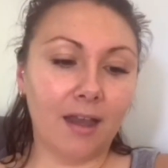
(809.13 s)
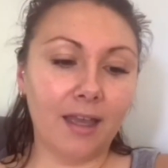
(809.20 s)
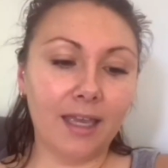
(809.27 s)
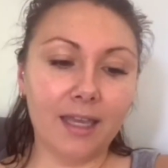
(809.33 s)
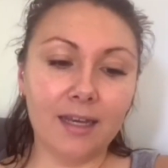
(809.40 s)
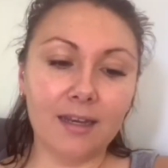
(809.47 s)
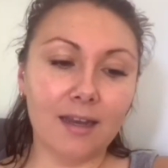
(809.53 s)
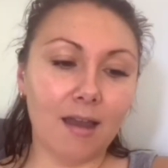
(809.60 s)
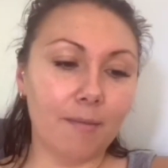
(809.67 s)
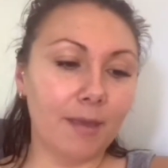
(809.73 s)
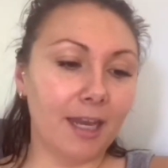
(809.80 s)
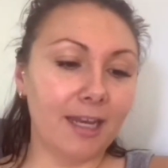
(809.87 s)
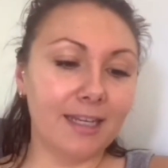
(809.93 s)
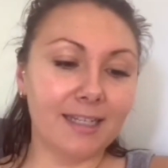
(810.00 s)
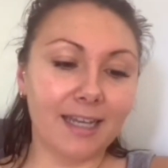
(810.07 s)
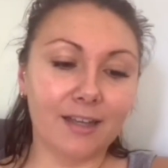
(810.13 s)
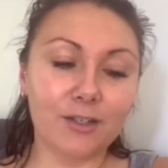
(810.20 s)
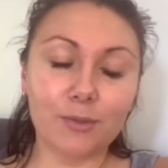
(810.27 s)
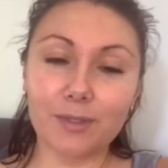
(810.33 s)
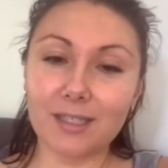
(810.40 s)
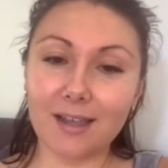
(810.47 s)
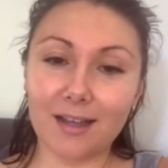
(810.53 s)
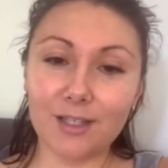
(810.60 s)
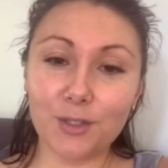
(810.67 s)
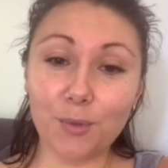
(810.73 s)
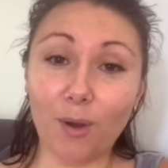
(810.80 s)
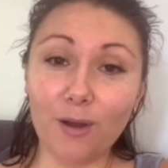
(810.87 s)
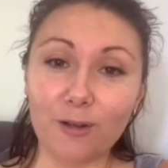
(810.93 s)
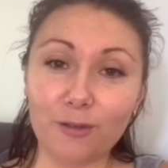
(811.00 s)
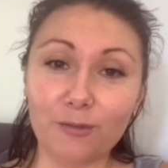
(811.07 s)
And I ended up getting down to a
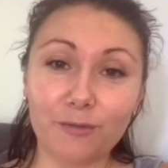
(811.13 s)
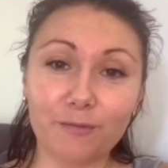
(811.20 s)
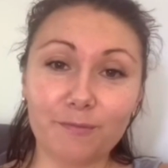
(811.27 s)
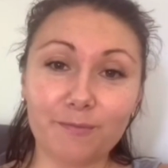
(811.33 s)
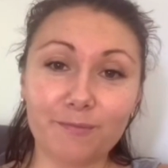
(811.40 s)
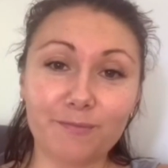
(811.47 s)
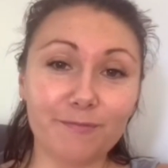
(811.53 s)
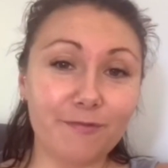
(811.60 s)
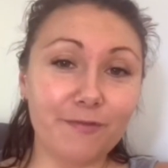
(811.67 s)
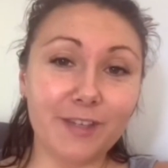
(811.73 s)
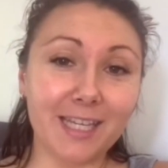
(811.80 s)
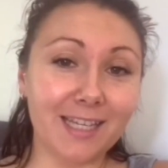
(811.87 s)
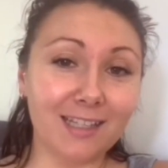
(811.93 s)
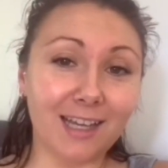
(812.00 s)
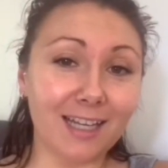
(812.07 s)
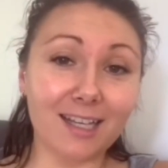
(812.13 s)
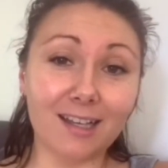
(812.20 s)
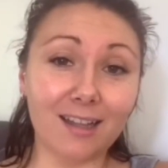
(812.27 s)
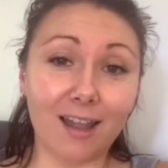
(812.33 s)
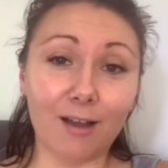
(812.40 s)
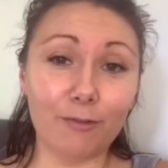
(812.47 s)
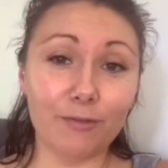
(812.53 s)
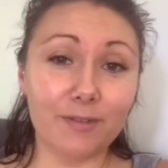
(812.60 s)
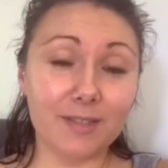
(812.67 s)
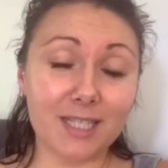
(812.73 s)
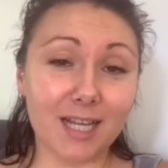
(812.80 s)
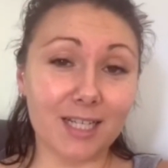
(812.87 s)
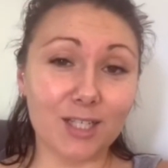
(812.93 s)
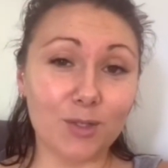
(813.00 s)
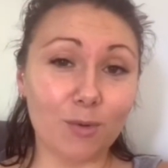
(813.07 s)
size 12, fitting like a
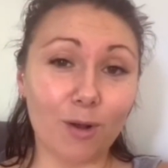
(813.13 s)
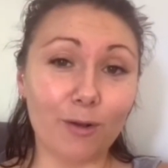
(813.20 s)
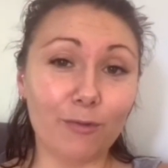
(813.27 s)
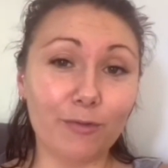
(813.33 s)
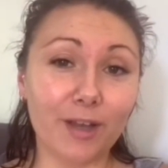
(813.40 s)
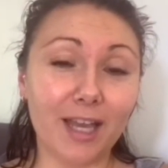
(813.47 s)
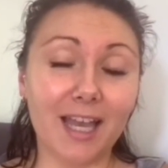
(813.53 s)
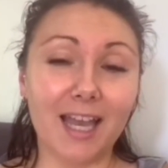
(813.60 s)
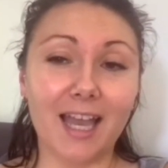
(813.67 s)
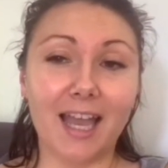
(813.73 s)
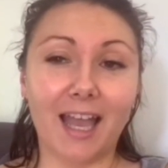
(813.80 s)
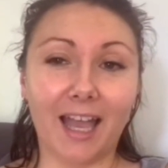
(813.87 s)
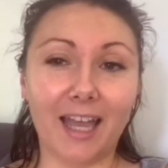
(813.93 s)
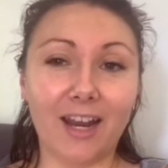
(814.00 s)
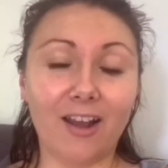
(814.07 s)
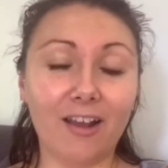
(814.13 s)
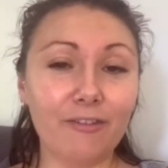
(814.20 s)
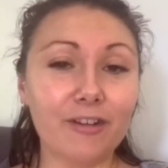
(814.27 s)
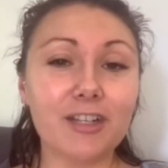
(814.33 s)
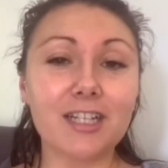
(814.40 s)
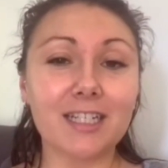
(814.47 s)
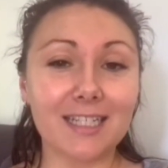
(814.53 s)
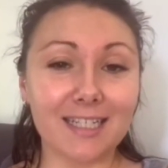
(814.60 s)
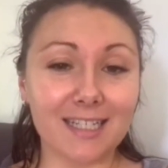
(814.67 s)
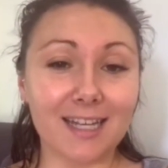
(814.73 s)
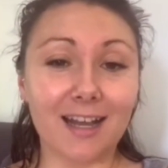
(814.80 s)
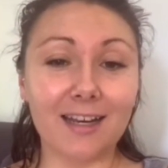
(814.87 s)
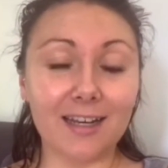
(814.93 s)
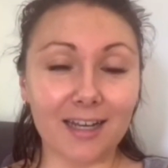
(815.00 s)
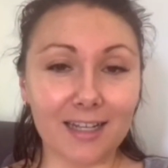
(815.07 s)
glove, size 12. And I
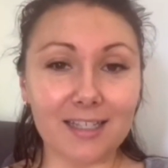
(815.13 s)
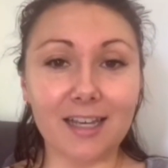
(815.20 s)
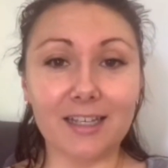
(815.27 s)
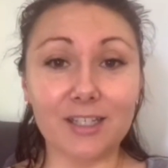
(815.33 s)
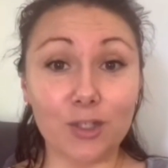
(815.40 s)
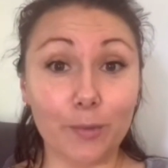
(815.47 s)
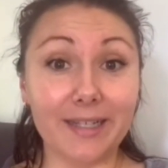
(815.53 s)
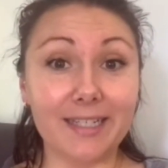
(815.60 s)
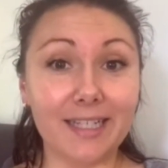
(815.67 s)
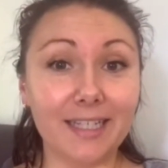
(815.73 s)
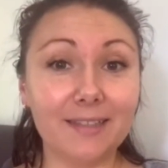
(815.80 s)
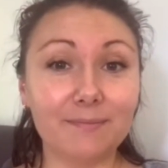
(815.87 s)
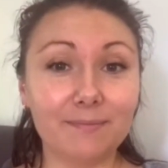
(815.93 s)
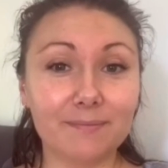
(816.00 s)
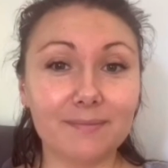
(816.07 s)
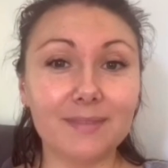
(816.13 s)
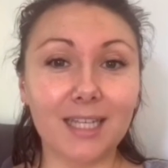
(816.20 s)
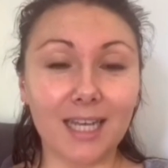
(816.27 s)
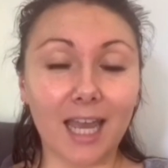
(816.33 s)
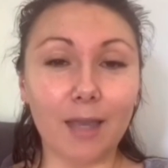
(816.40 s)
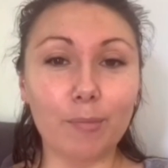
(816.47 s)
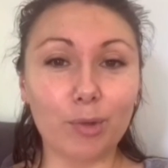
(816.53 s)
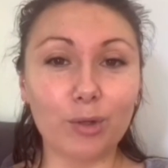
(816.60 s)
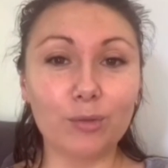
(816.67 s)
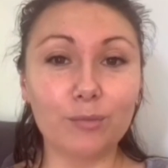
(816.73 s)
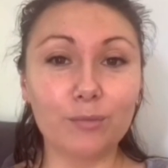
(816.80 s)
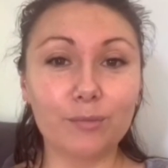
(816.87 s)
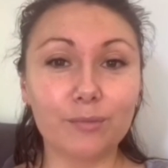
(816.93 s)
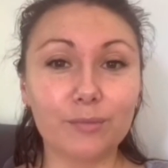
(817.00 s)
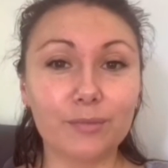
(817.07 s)
originally started at size 20 in
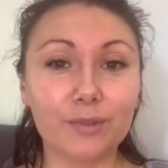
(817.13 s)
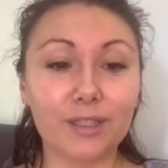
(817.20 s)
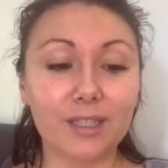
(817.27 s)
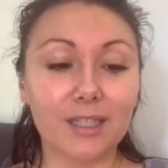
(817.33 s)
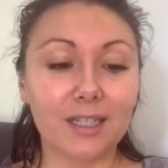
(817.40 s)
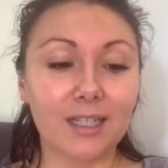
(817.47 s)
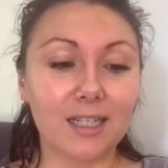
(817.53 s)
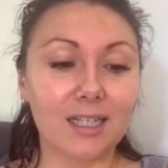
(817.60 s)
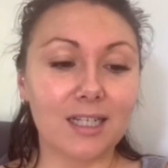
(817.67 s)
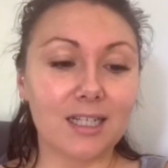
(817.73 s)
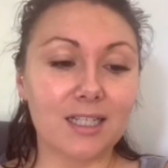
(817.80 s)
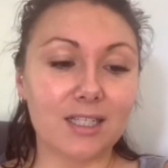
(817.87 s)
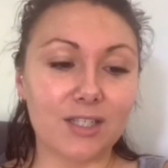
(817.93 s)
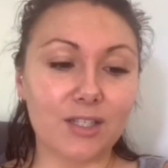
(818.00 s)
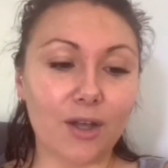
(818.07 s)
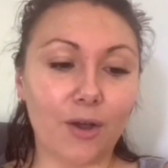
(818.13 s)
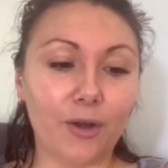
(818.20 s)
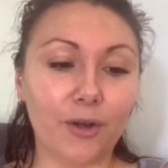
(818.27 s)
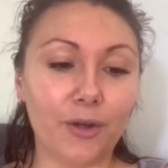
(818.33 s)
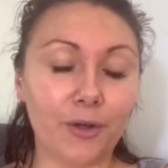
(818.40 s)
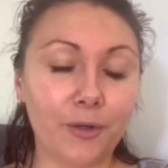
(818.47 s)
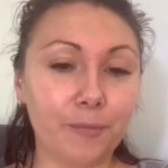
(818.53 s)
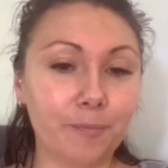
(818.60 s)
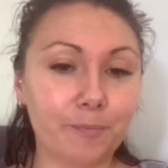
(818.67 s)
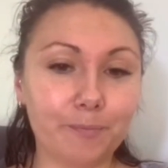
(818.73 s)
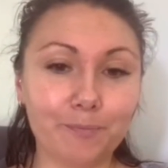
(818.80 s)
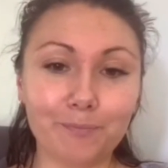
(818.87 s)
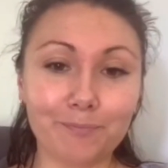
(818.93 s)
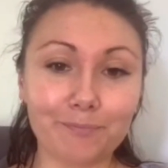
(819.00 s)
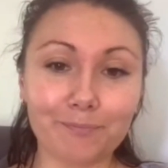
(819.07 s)
April. So,
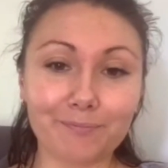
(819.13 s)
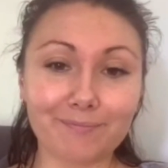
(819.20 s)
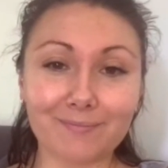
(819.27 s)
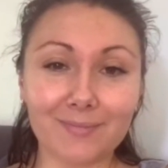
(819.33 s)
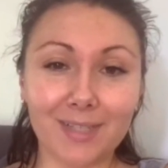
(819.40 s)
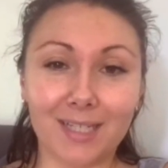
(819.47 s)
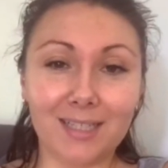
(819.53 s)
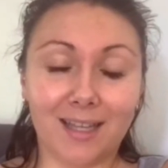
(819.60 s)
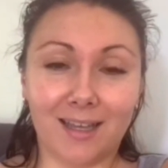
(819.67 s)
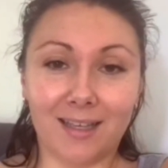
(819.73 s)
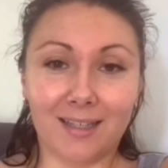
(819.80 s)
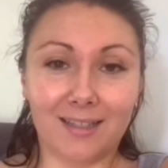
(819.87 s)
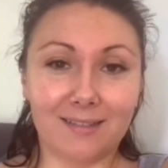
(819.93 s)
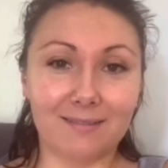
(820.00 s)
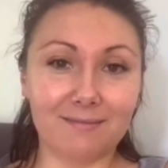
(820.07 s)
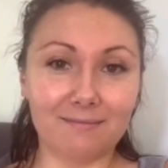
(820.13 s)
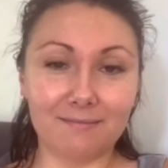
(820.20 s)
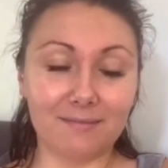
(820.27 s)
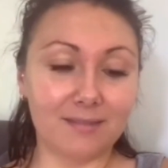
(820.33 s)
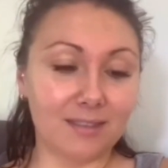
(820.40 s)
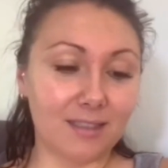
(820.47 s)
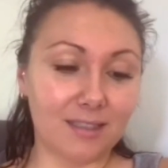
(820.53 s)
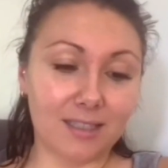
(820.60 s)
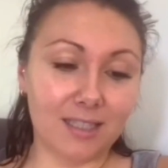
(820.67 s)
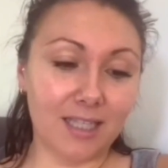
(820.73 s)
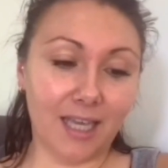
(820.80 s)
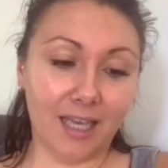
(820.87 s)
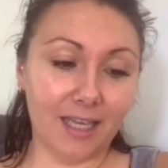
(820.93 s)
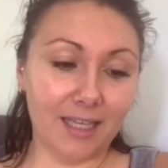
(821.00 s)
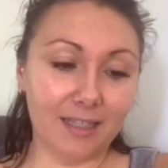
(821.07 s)
like,
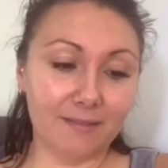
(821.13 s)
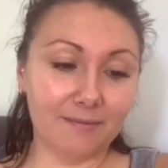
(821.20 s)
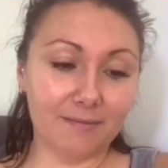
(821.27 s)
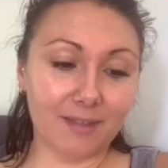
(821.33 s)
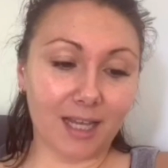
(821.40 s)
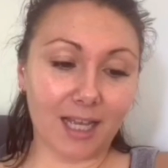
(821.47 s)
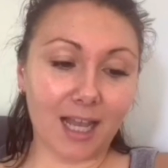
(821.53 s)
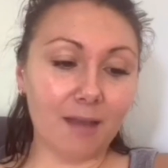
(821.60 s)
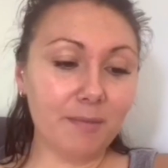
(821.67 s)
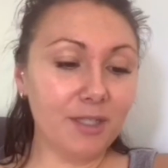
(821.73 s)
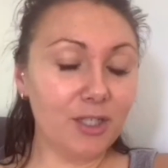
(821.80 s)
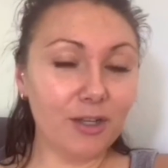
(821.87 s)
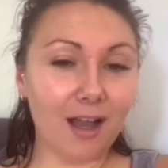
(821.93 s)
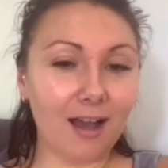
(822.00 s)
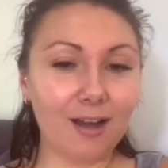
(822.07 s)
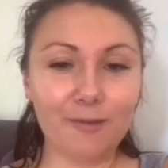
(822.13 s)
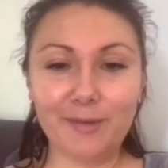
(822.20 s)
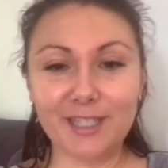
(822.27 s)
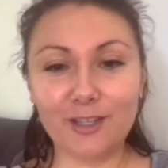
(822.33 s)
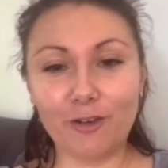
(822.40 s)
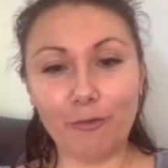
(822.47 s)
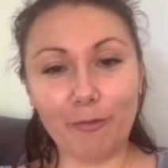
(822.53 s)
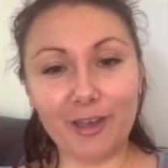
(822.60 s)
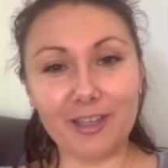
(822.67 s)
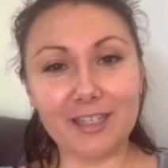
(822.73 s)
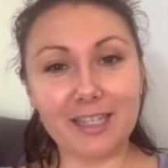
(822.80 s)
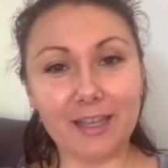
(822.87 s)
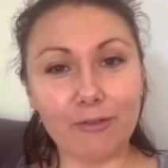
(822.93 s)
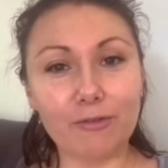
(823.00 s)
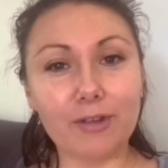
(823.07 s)
yeah, I can't be too hard on myself
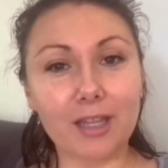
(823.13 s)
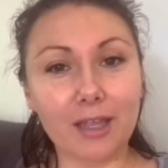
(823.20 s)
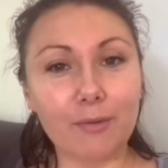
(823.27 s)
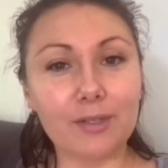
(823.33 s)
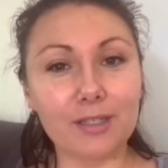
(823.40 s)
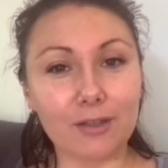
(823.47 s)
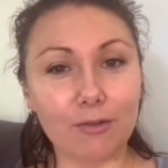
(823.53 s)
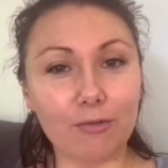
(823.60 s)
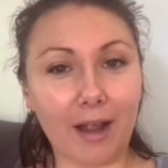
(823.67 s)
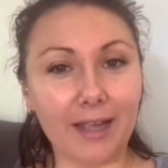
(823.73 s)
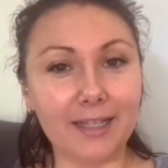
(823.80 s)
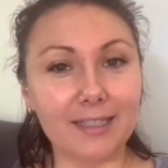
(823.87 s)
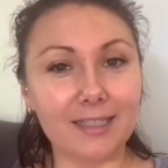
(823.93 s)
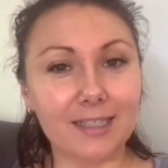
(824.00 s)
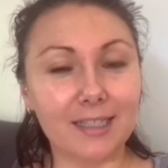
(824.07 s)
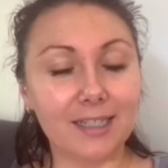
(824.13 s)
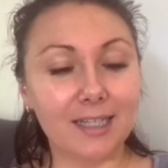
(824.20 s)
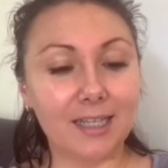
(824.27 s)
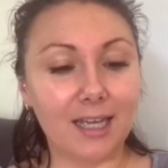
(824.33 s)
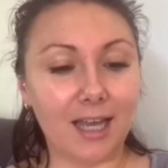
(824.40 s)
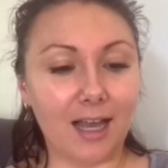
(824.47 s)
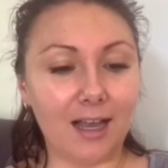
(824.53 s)
because that really was a great